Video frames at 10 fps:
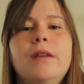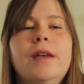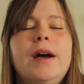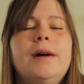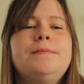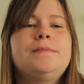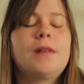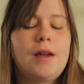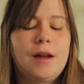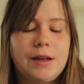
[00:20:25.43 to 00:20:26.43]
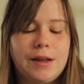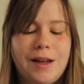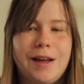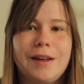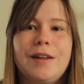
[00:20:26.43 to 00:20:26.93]
Yeah, I
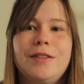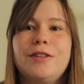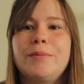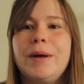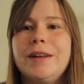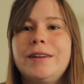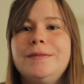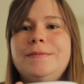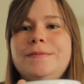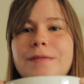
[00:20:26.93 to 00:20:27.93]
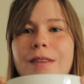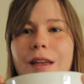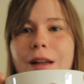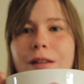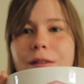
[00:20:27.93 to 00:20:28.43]
got this mug.
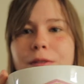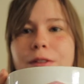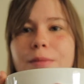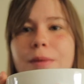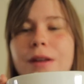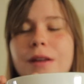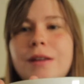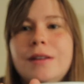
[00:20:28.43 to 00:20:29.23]
I love this mug.